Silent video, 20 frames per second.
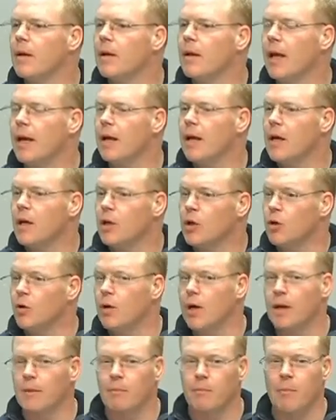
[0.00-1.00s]
Like, you
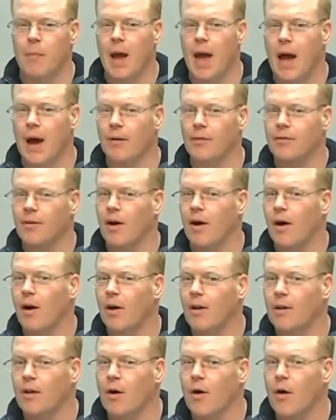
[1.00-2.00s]
can bounce
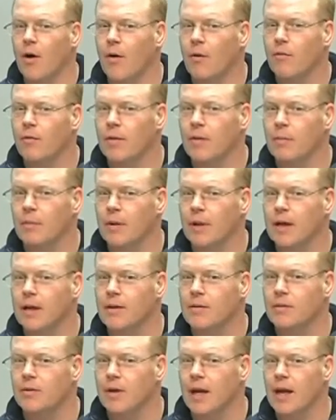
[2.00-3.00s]
all over the
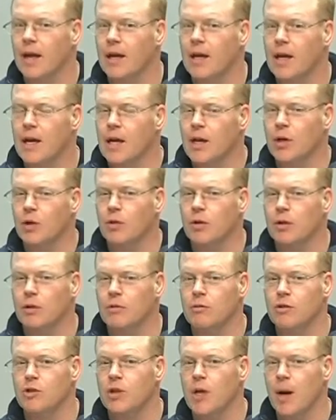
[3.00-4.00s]
place, okay? You can
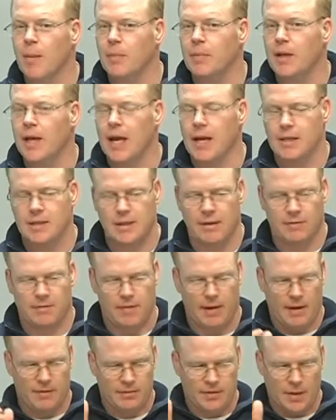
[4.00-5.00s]
do jump dates.
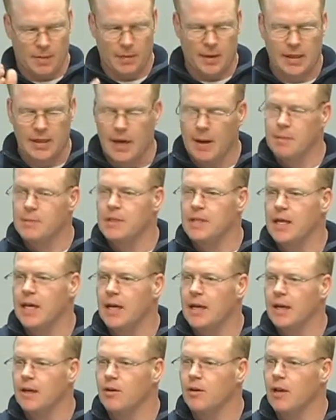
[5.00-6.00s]
If somebody comes in
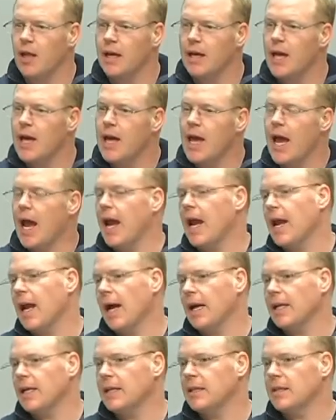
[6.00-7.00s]
and you're like, hey,
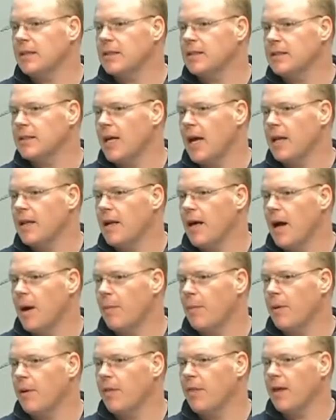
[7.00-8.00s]
I need to set
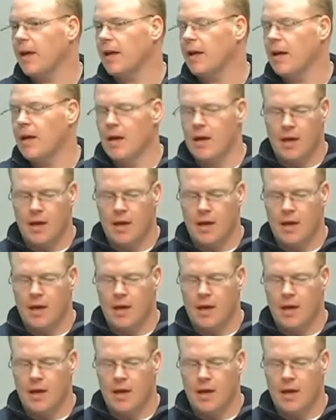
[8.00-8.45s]
up a thing.